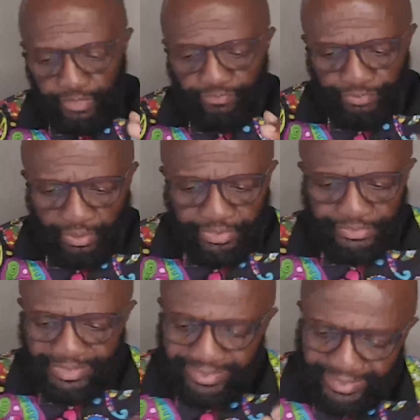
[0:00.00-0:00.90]
ye
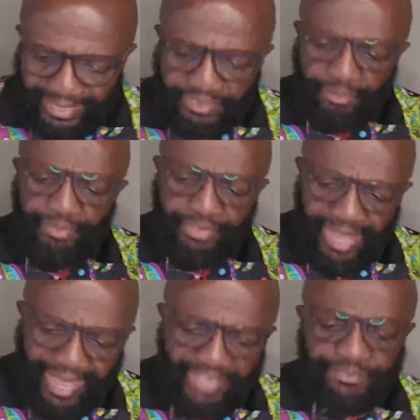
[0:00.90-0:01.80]
first the kingdom of
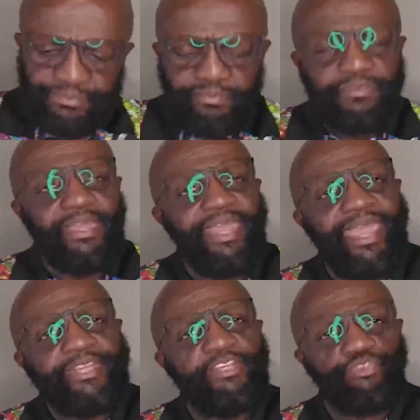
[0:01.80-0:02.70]
God."
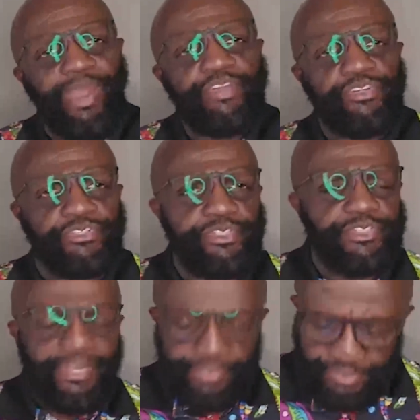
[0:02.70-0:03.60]
and his righteousness.
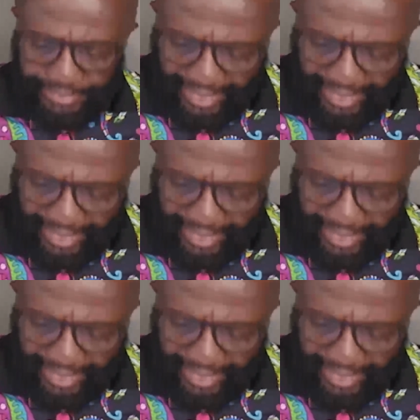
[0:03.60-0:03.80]
Now he's